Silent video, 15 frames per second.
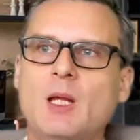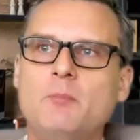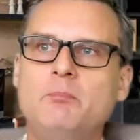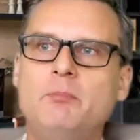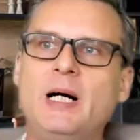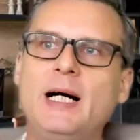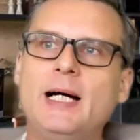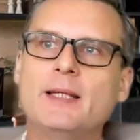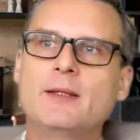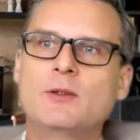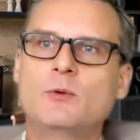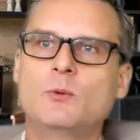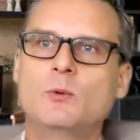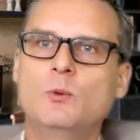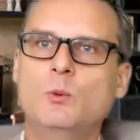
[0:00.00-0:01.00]
but
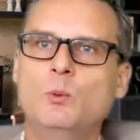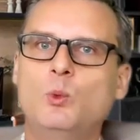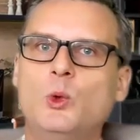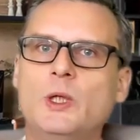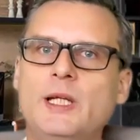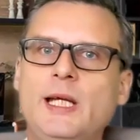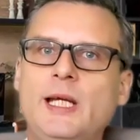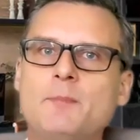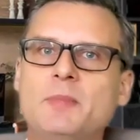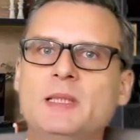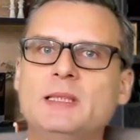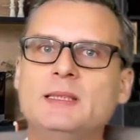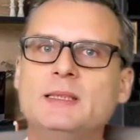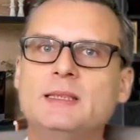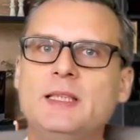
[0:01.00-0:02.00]
what
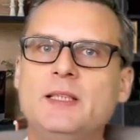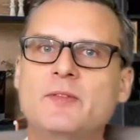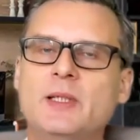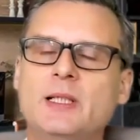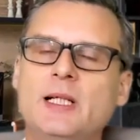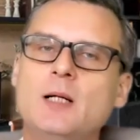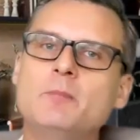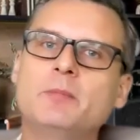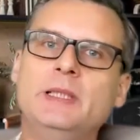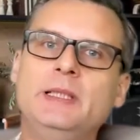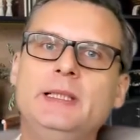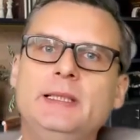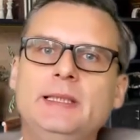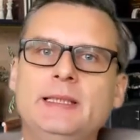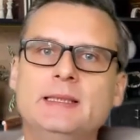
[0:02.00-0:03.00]
happens if the
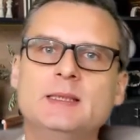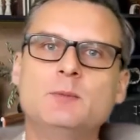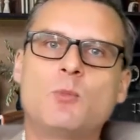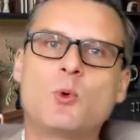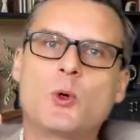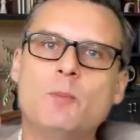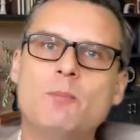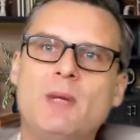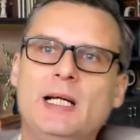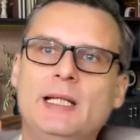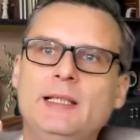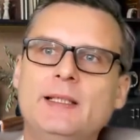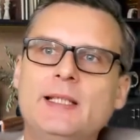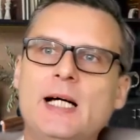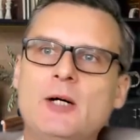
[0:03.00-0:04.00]
company needs more
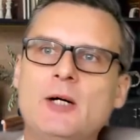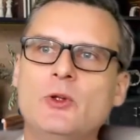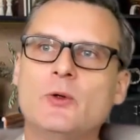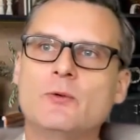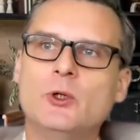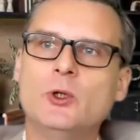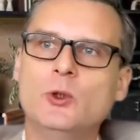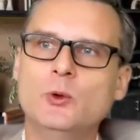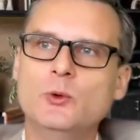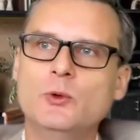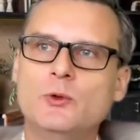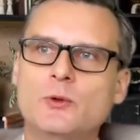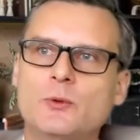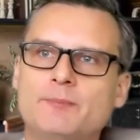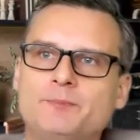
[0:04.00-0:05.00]
money down the road?
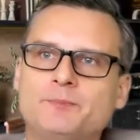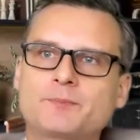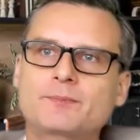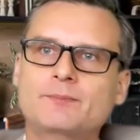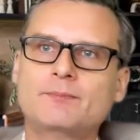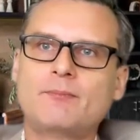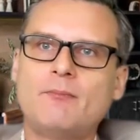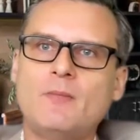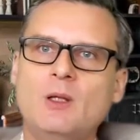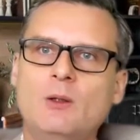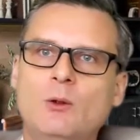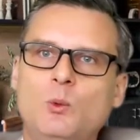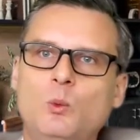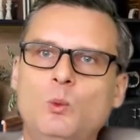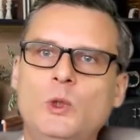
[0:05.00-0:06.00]

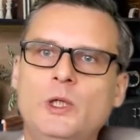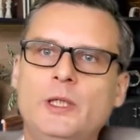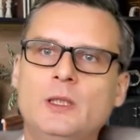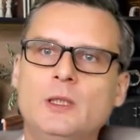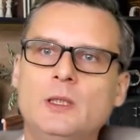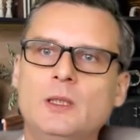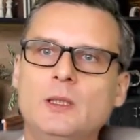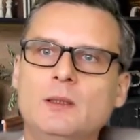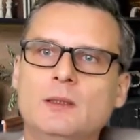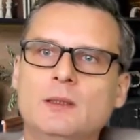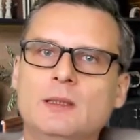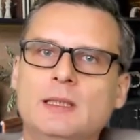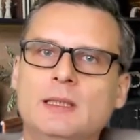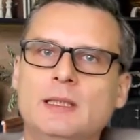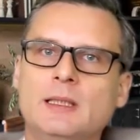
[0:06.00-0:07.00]
Will
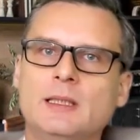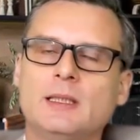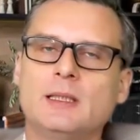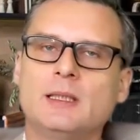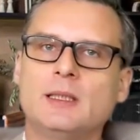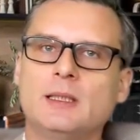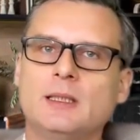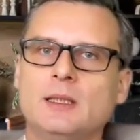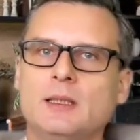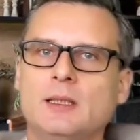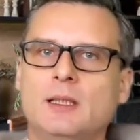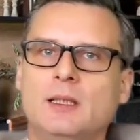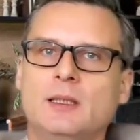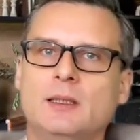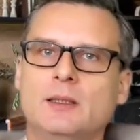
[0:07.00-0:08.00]

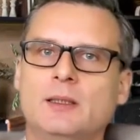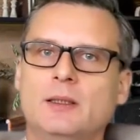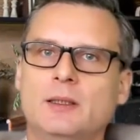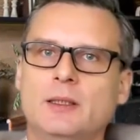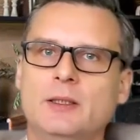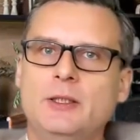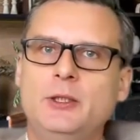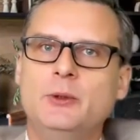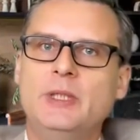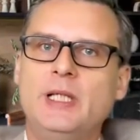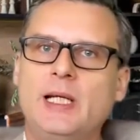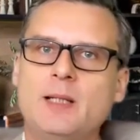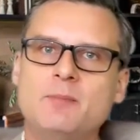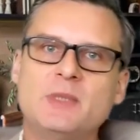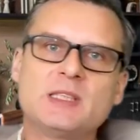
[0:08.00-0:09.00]
a
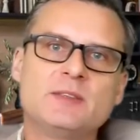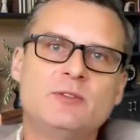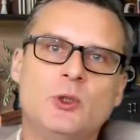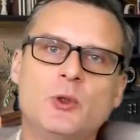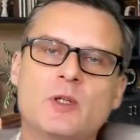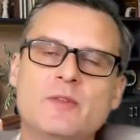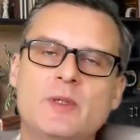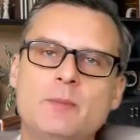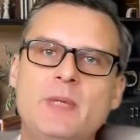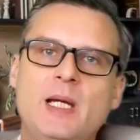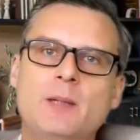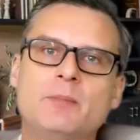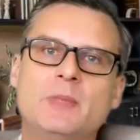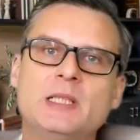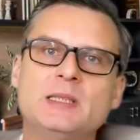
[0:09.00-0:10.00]
unanimous vote of the
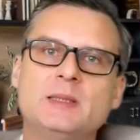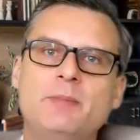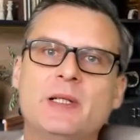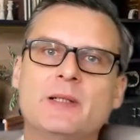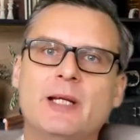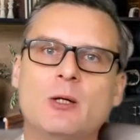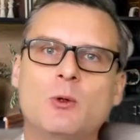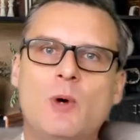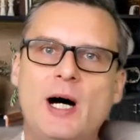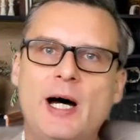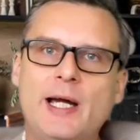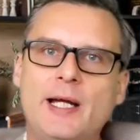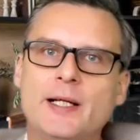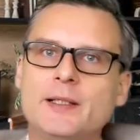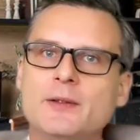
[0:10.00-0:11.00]
members be
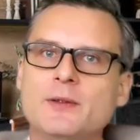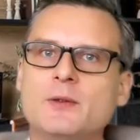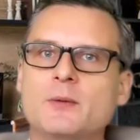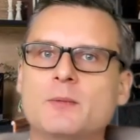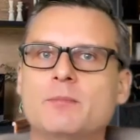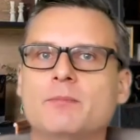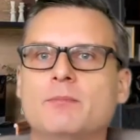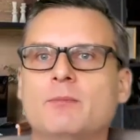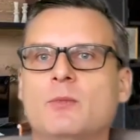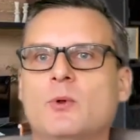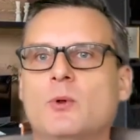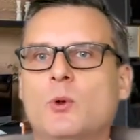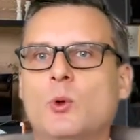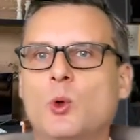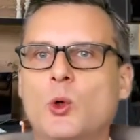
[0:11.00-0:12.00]
required,
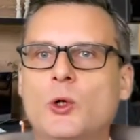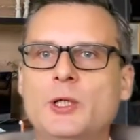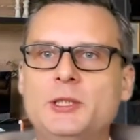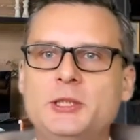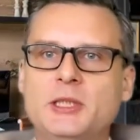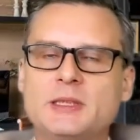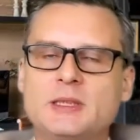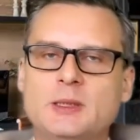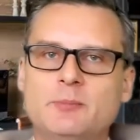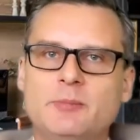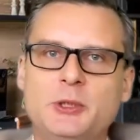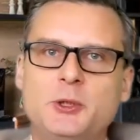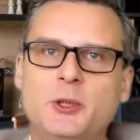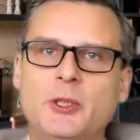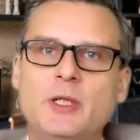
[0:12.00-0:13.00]
or just a
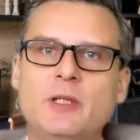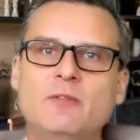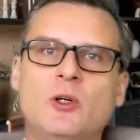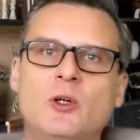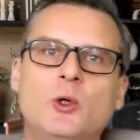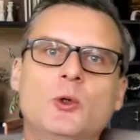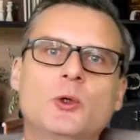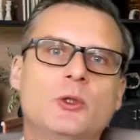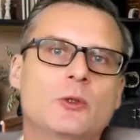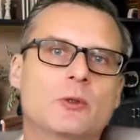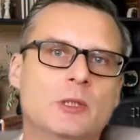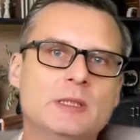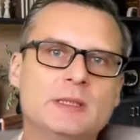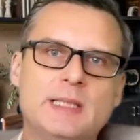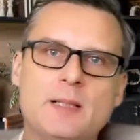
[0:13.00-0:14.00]
majority vote,
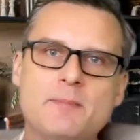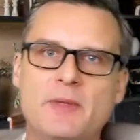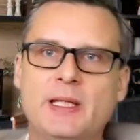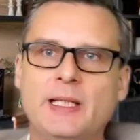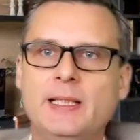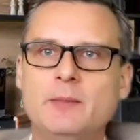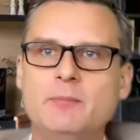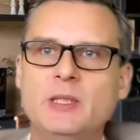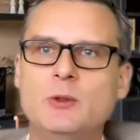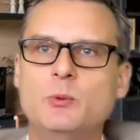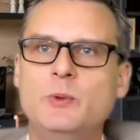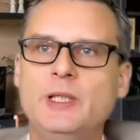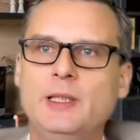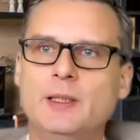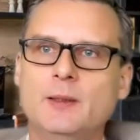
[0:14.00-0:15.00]
or something in
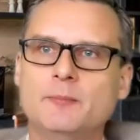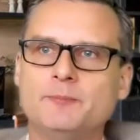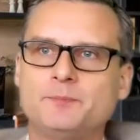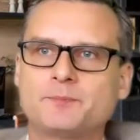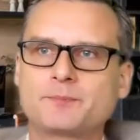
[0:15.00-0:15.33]
between?